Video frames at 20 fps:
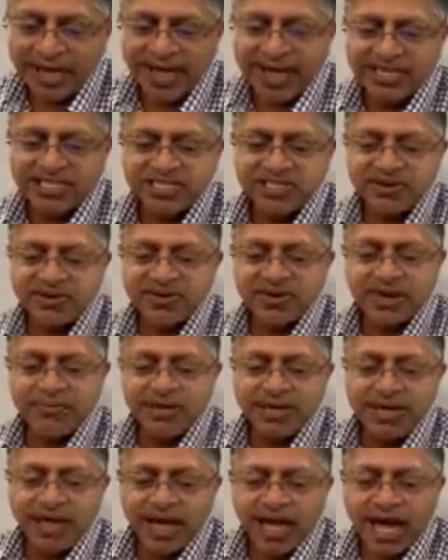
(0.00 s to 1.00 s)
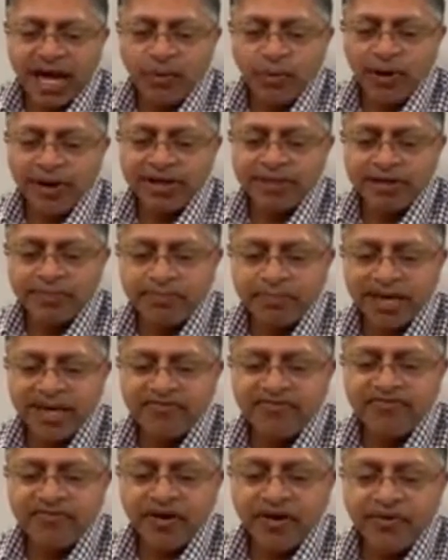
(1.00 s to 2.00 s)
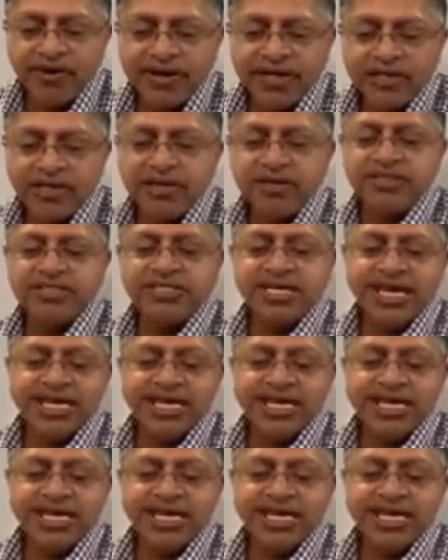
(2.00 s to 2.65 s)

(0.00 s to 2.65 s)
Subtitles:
Esther, I mean, I want you to pay very close